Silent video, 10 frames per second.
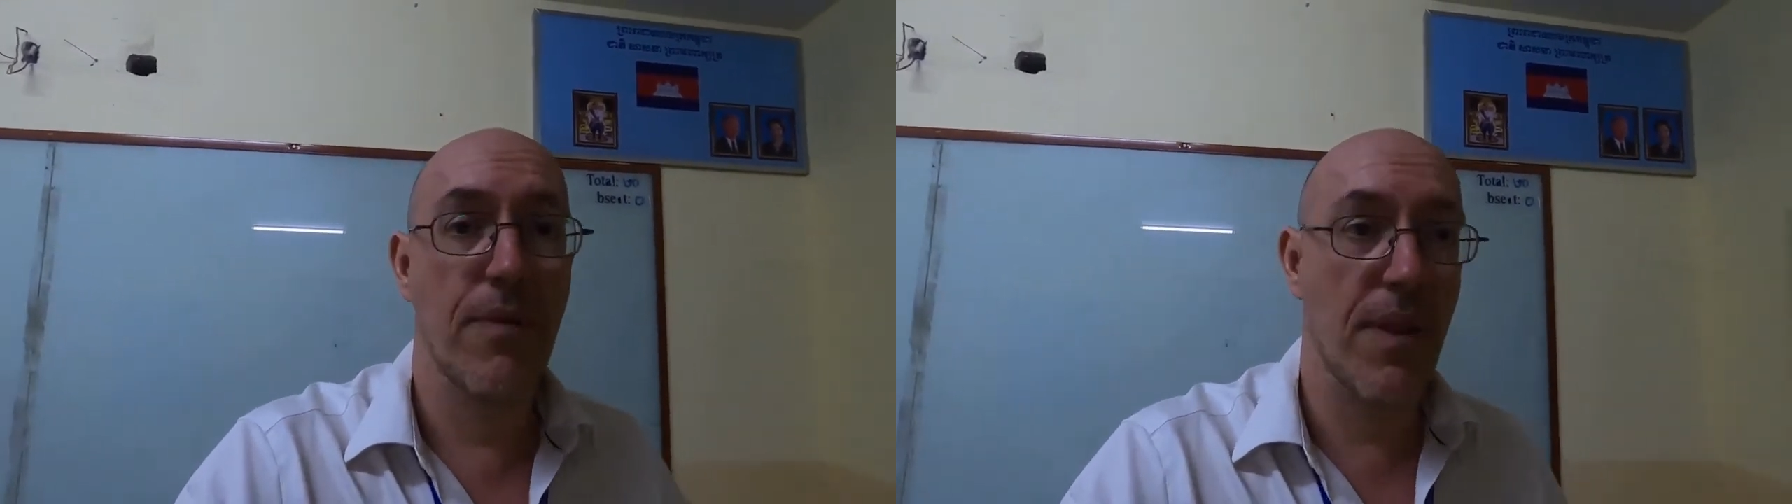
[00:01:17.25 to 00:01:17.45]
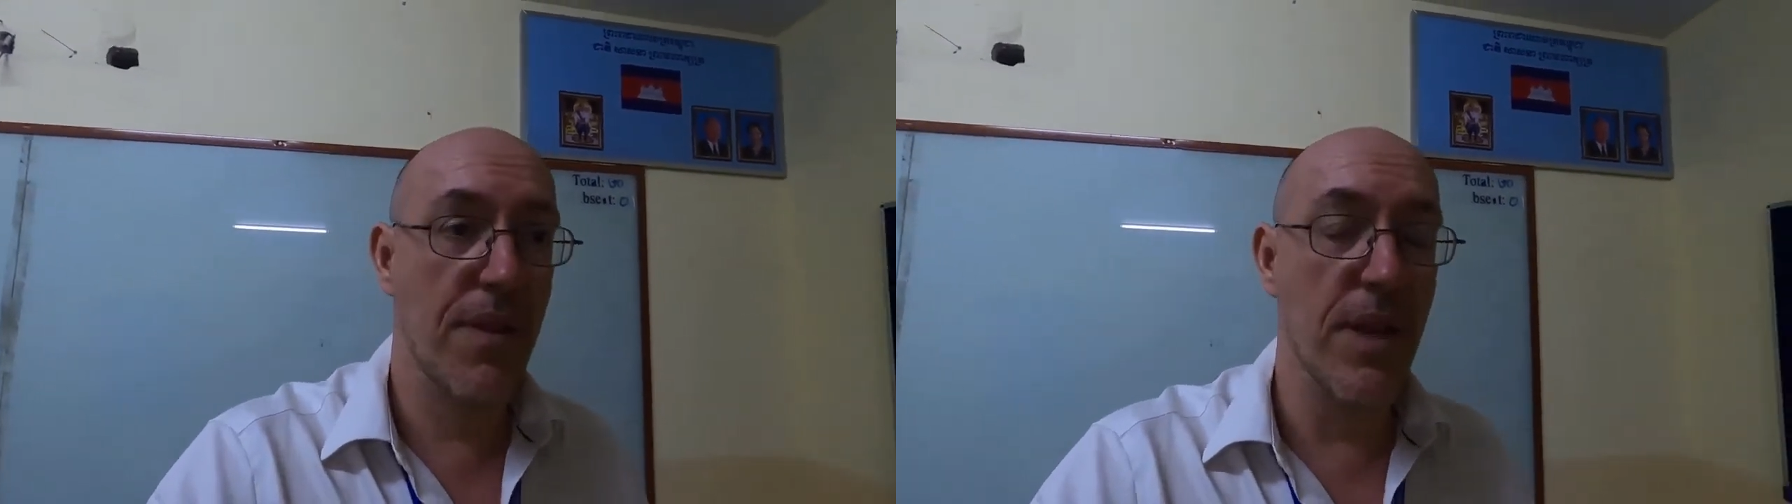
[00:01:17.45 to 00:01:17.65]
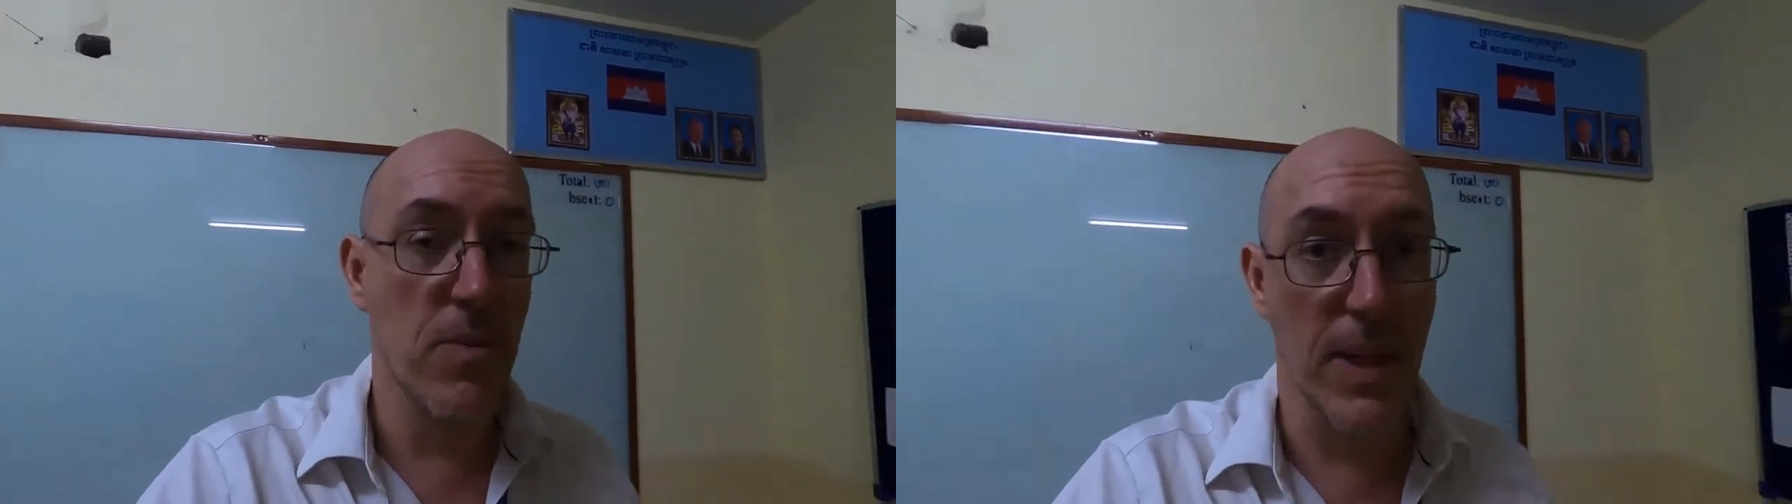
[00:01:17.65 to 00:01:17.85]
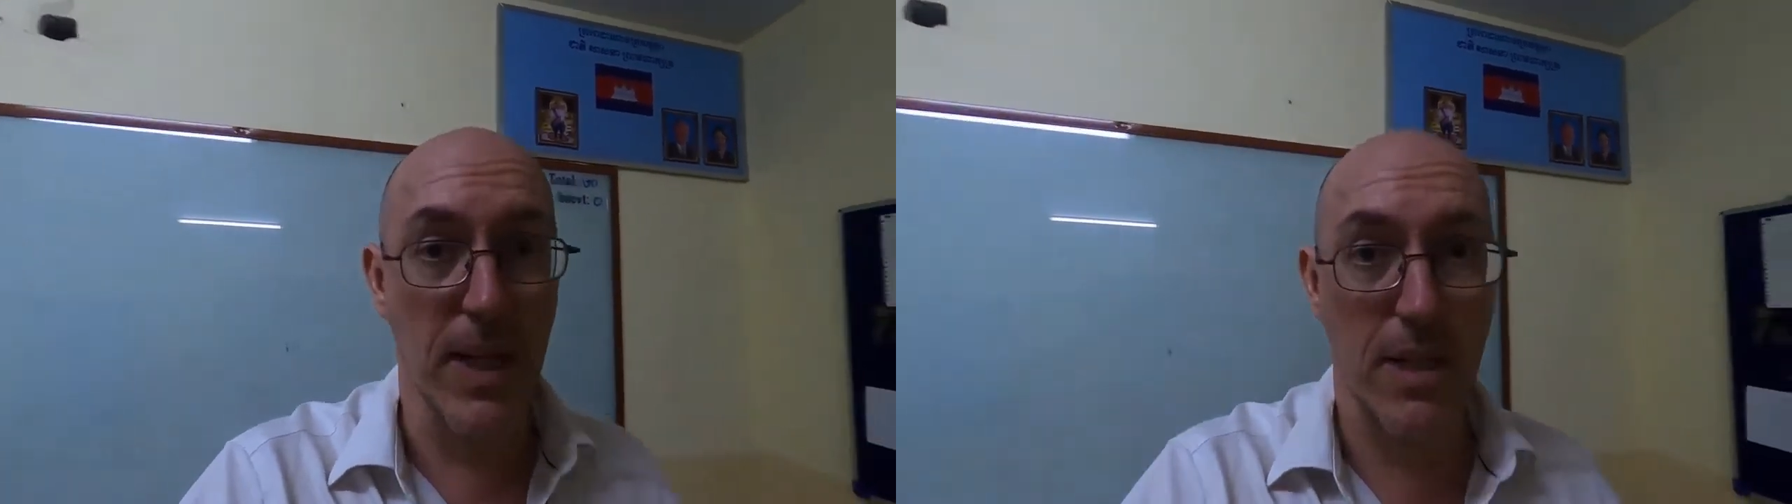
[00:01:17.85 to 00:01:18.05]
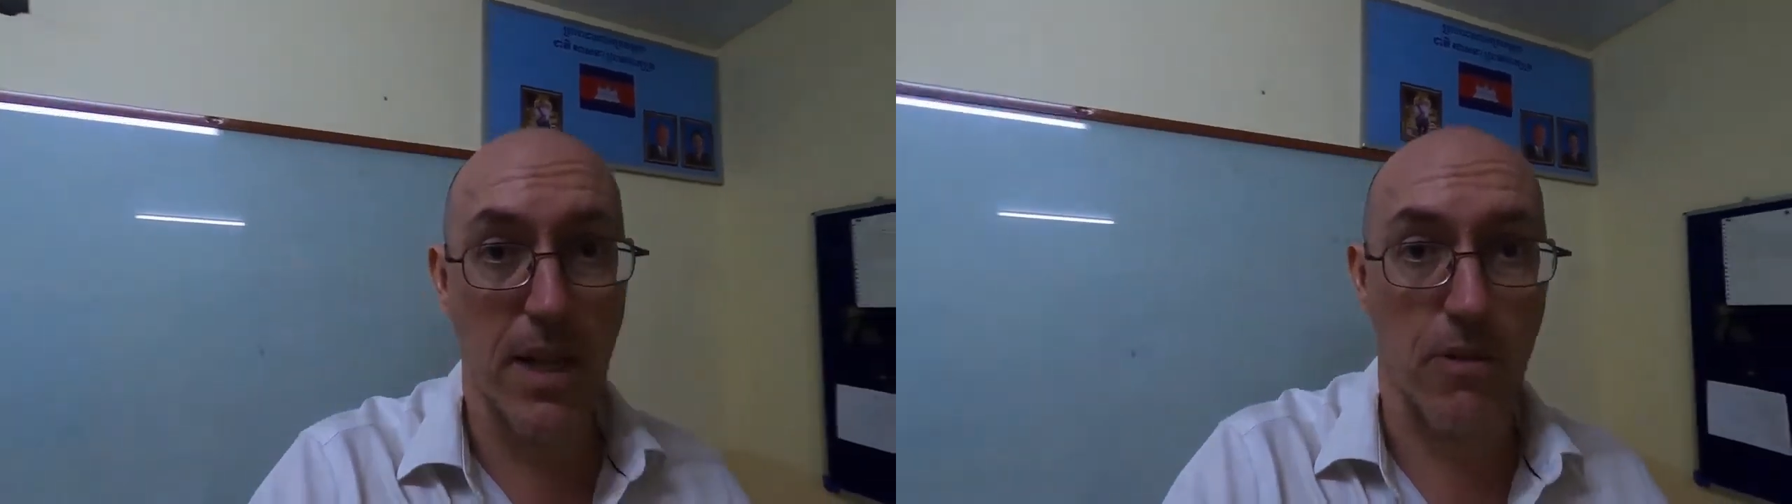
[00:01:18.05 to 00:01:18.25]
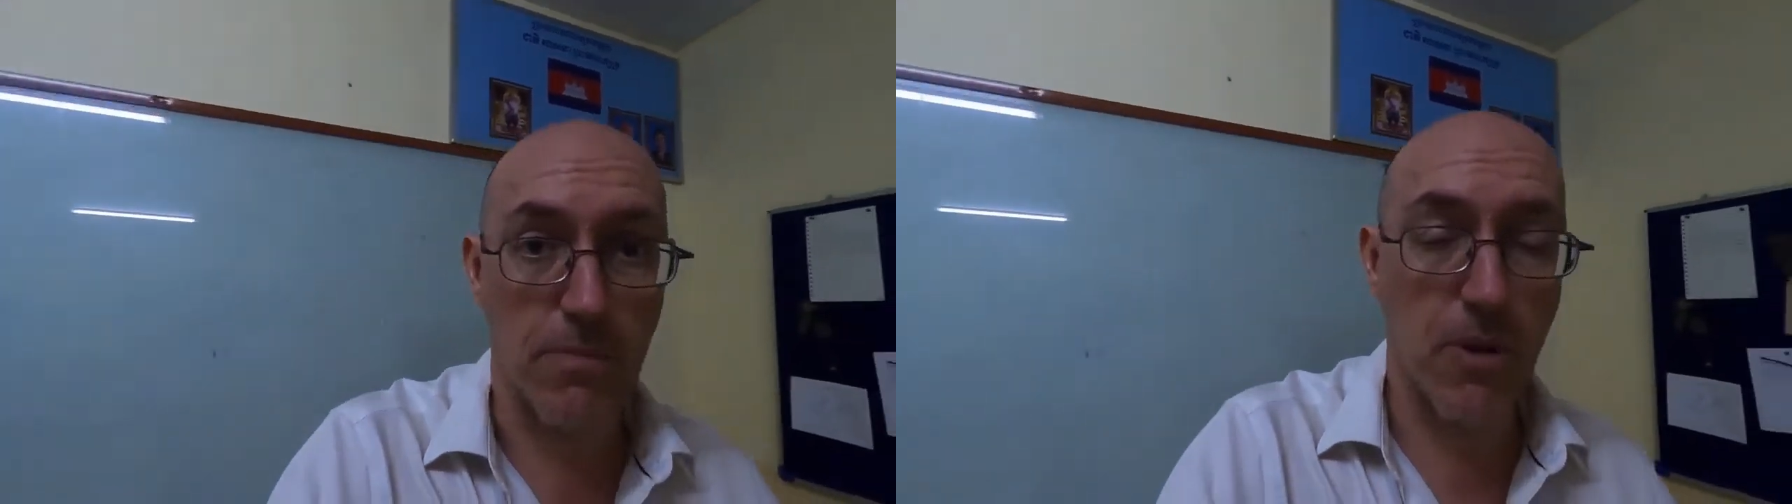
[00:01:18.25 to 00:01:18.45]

for the things we need to know.